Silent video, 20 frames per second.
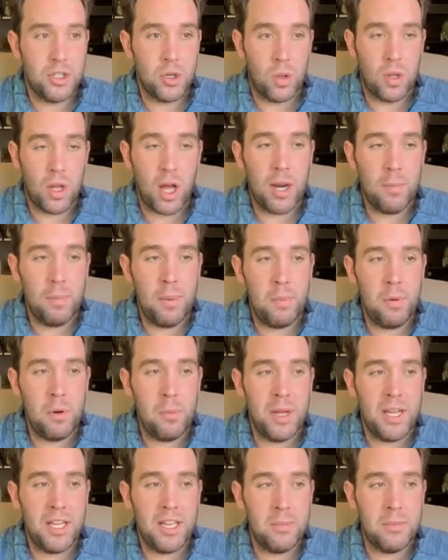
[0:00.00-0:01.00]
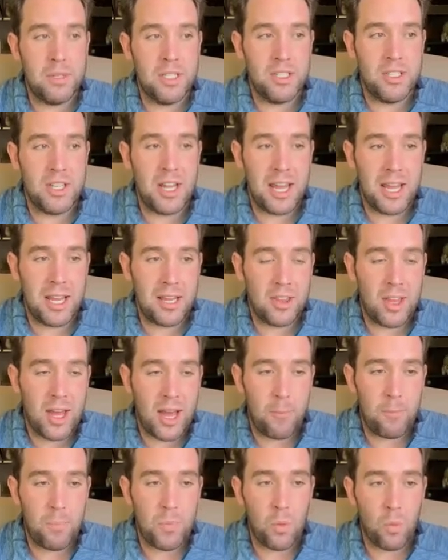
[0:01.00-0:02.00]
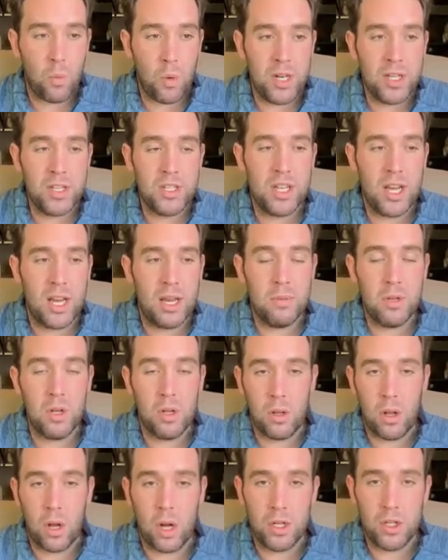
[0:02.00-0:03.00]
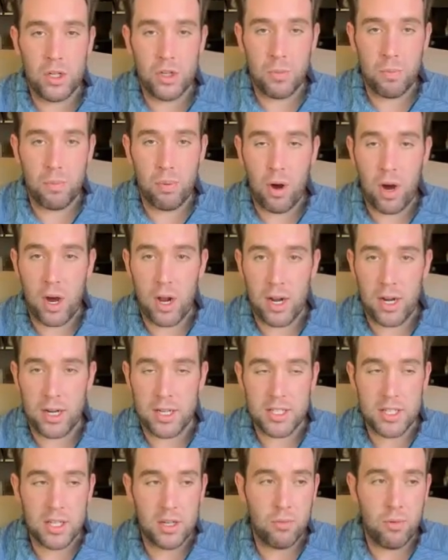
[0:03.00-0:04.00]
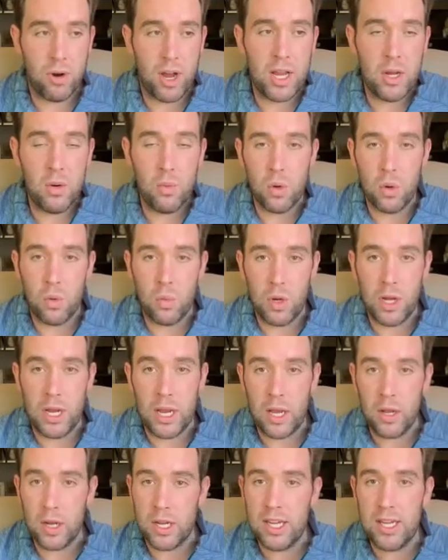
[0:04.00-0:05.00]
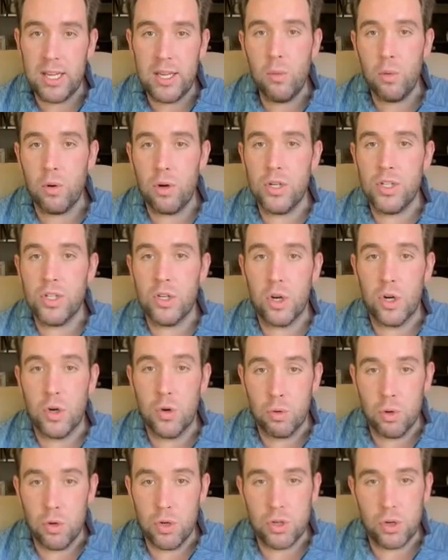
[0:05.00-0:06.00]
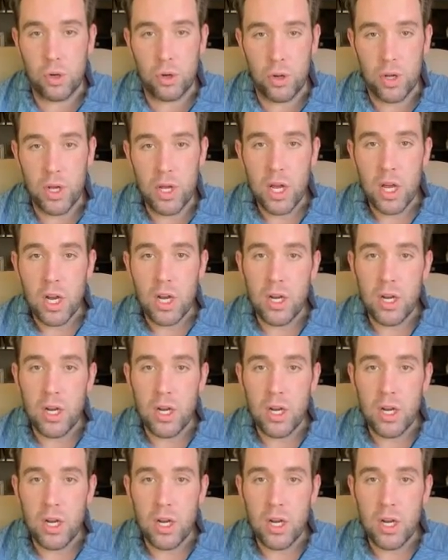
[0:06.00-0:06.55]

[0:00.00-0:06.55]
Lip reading: So a lot of people make the mistake that when it's time to launch your product, right, keywords are crucial.